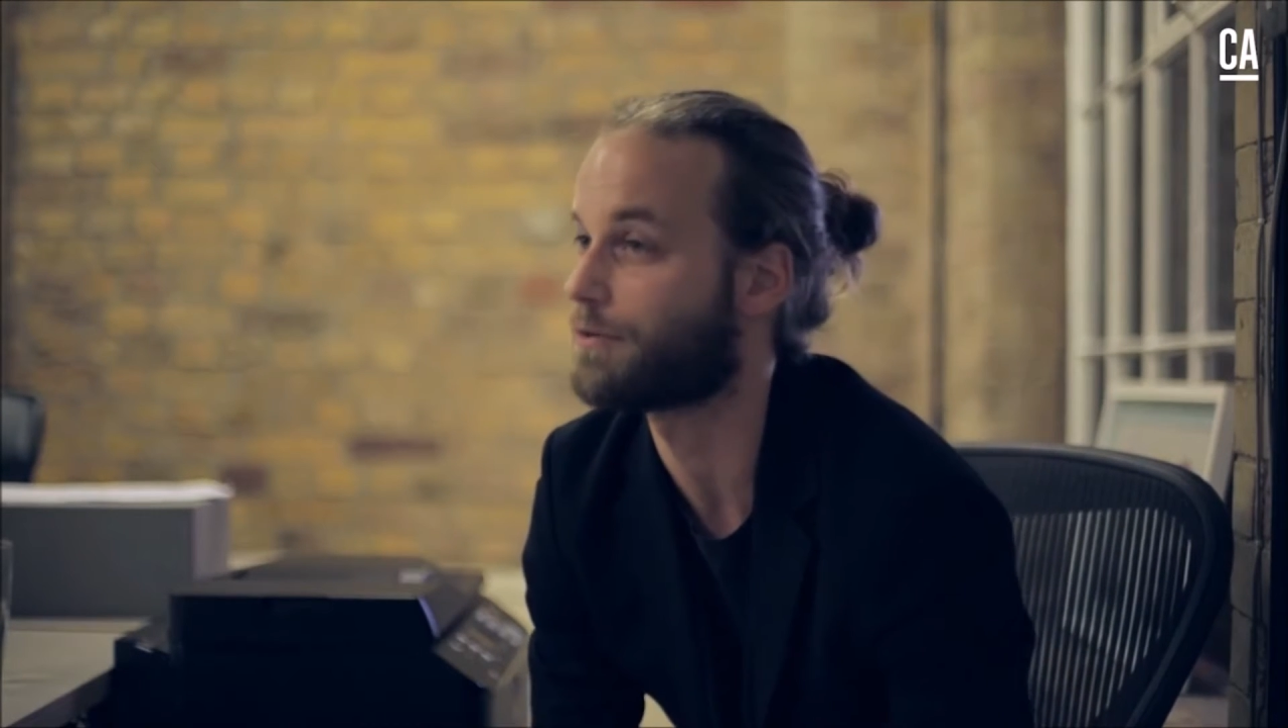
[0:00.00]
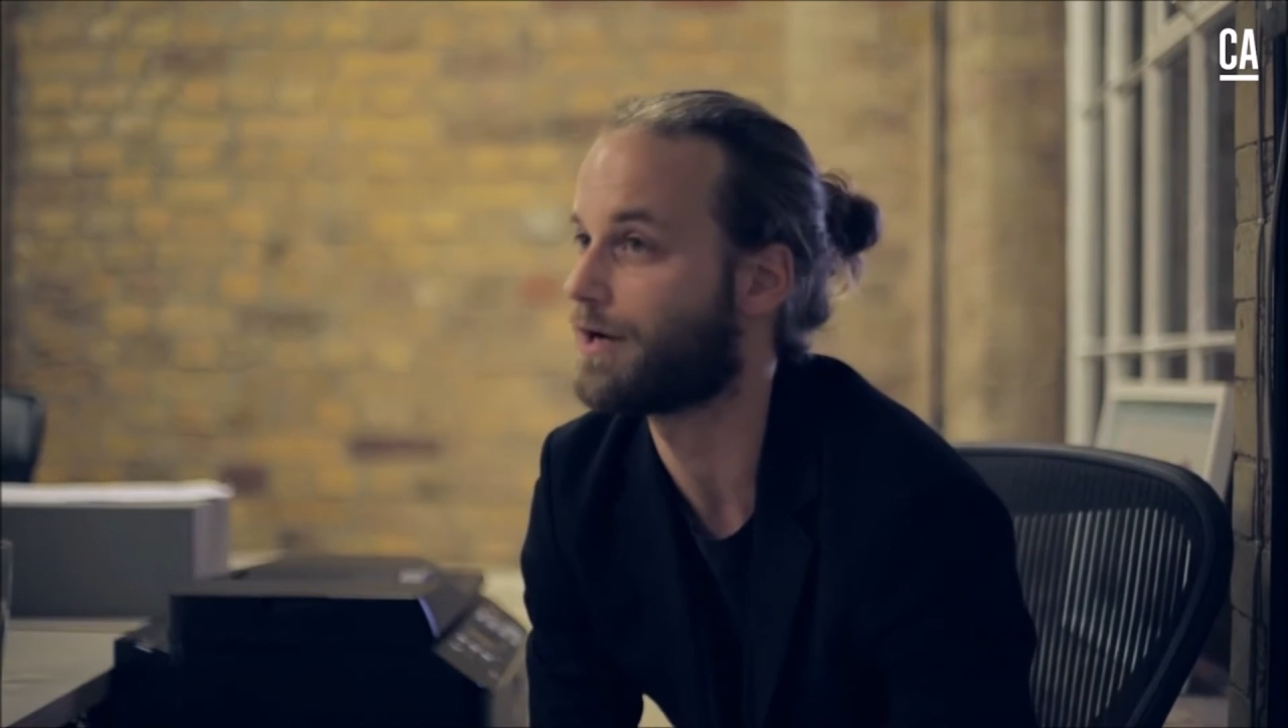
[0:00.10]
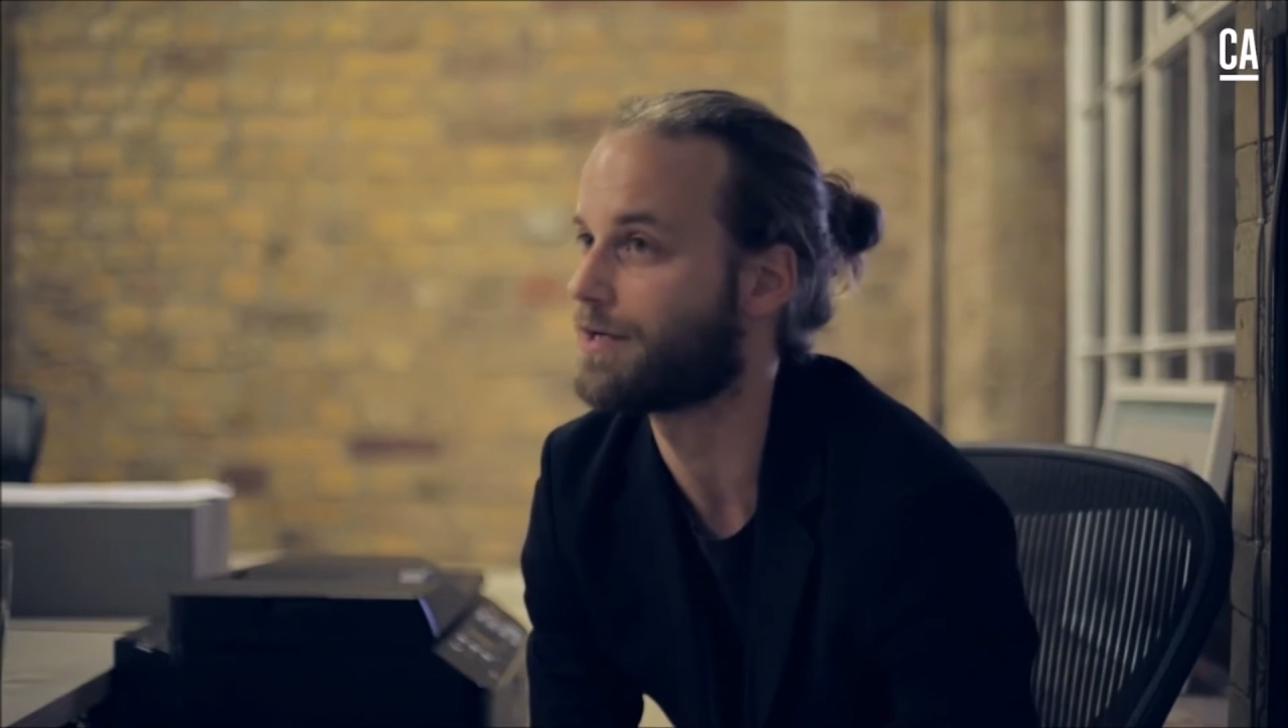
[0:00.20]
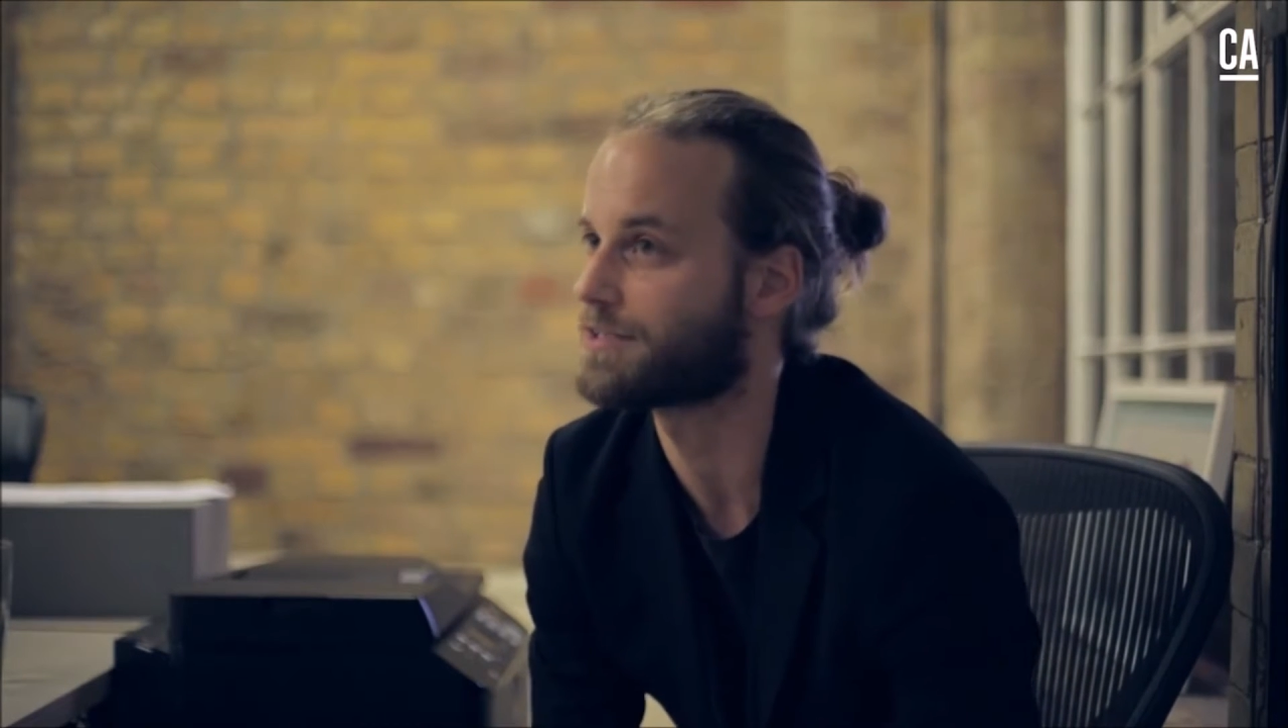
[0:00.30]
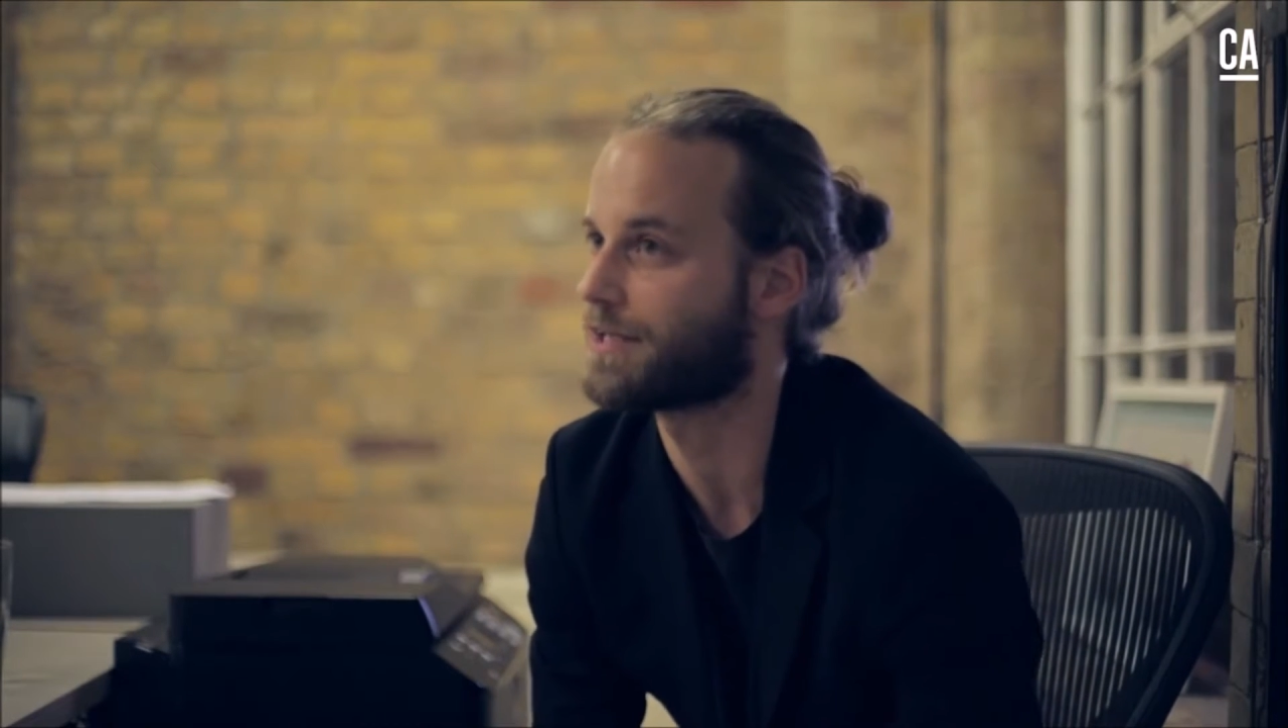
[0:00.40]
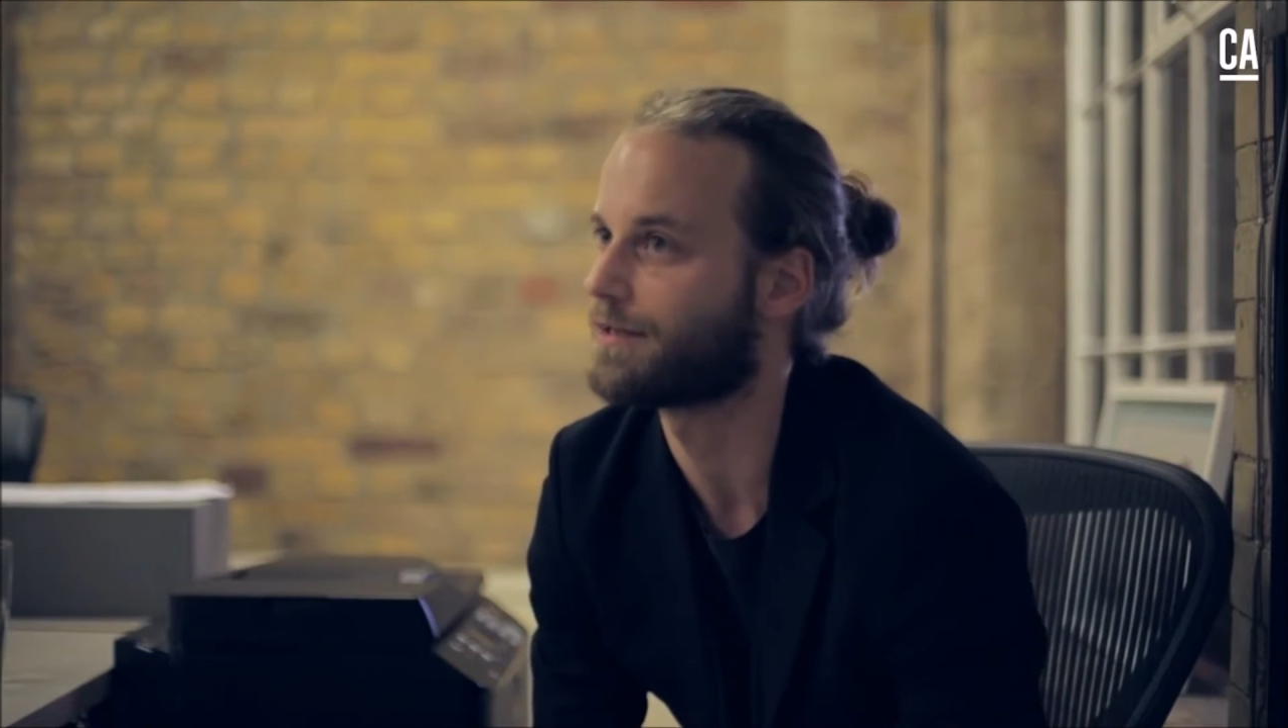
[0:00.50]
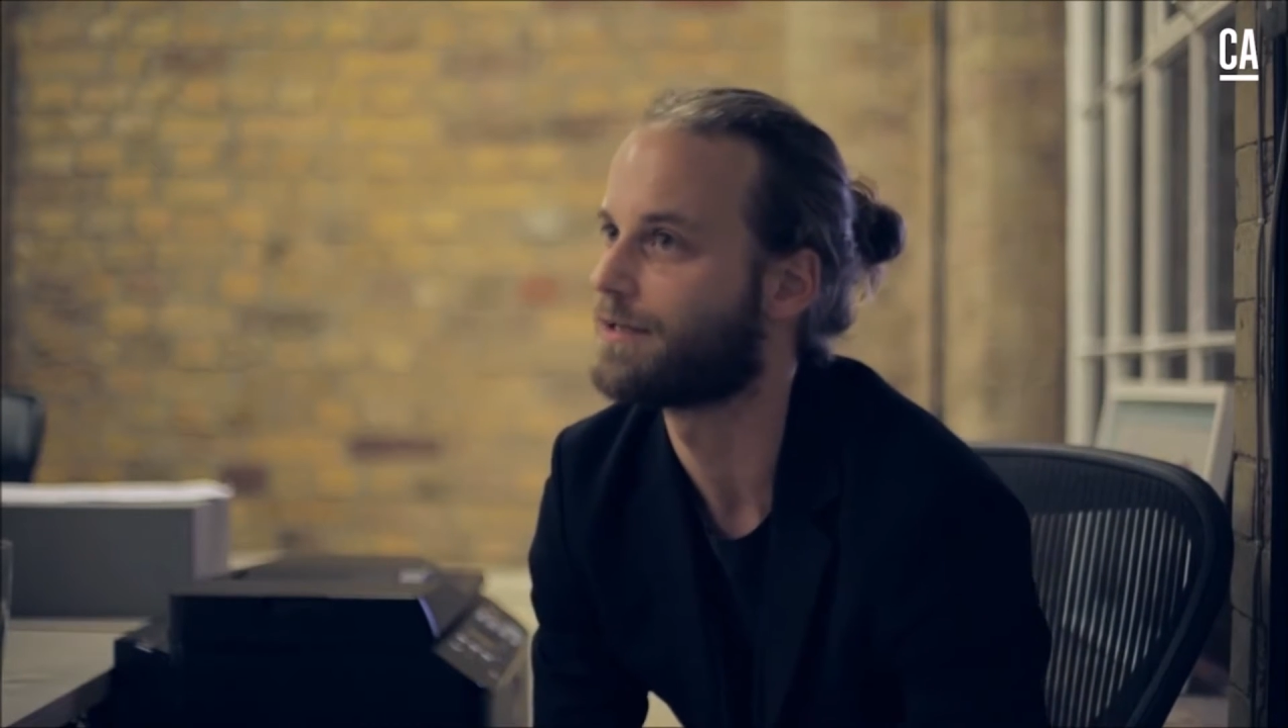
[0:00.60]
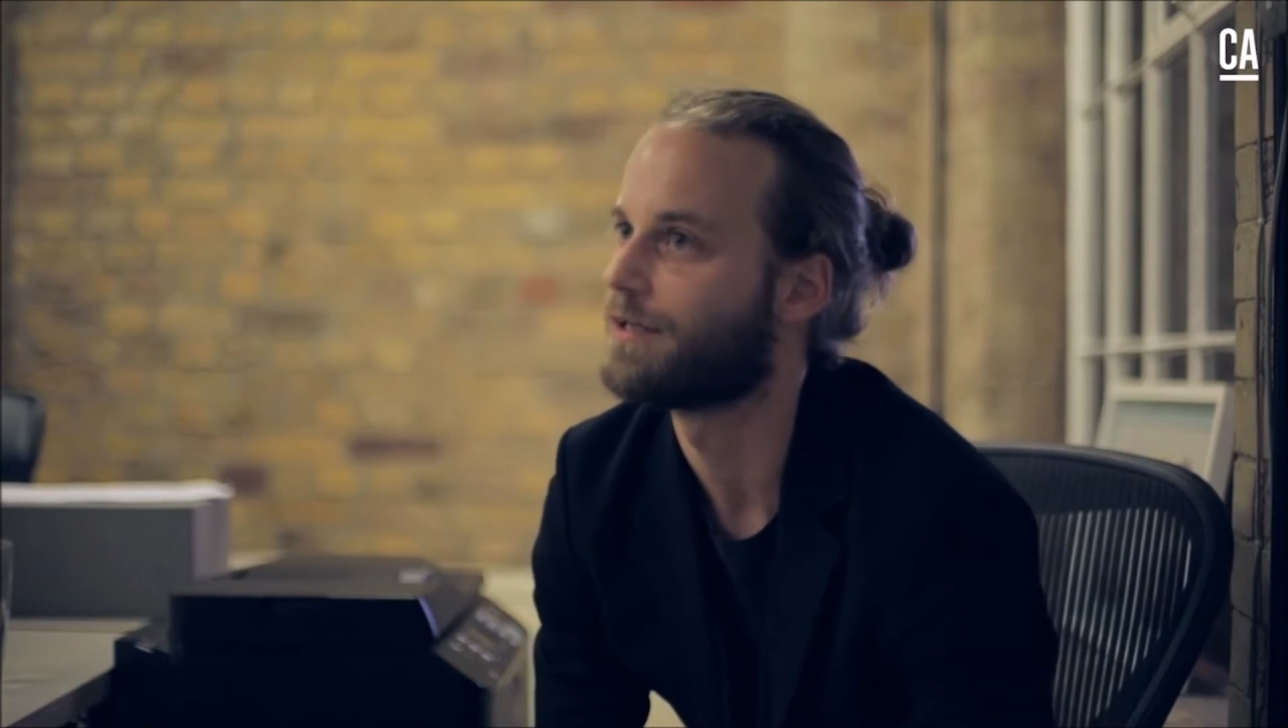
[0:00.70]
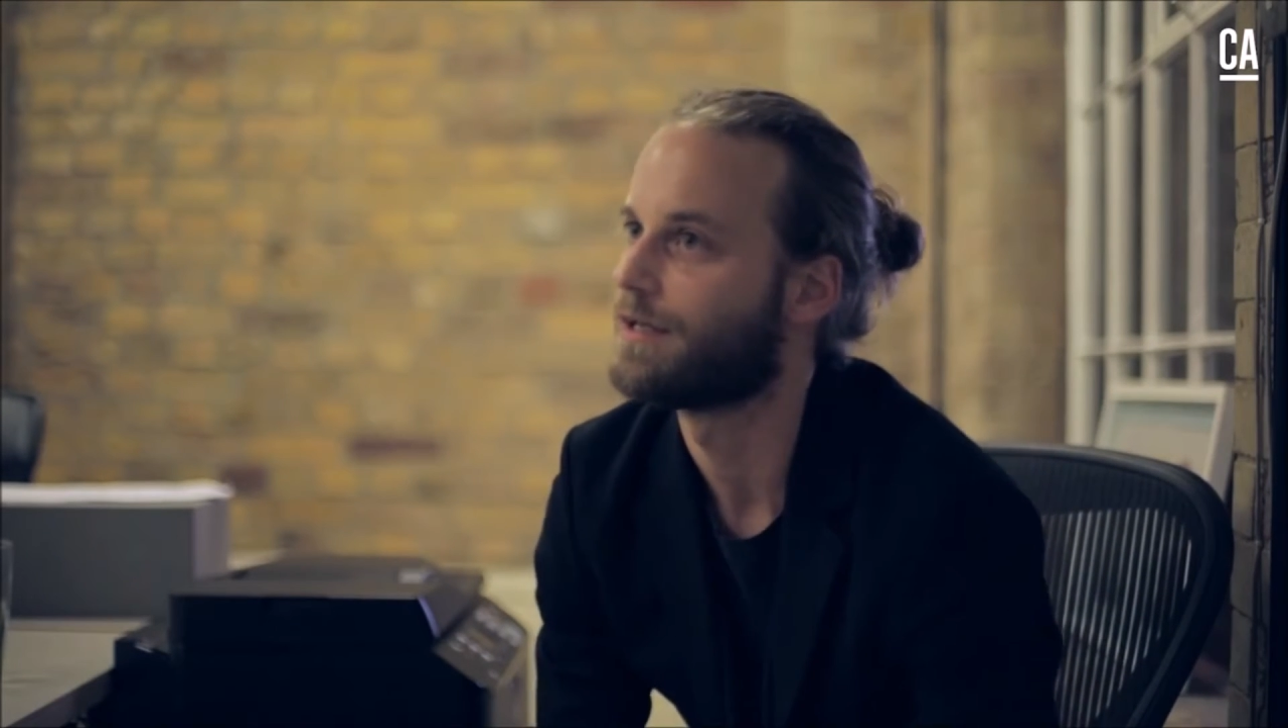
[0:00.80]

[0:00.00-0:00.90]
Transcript: requires it.